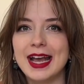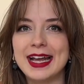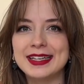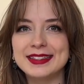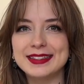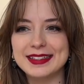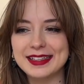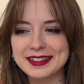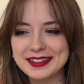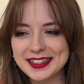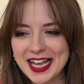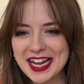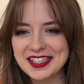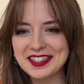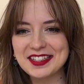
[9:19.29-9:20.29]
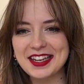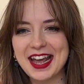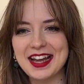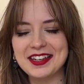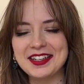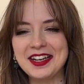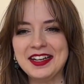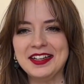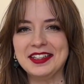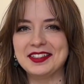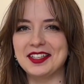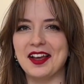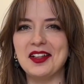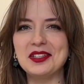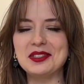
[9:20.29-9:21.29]
and a scent that
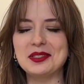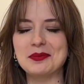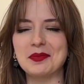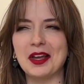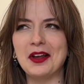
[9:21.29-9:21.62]
tells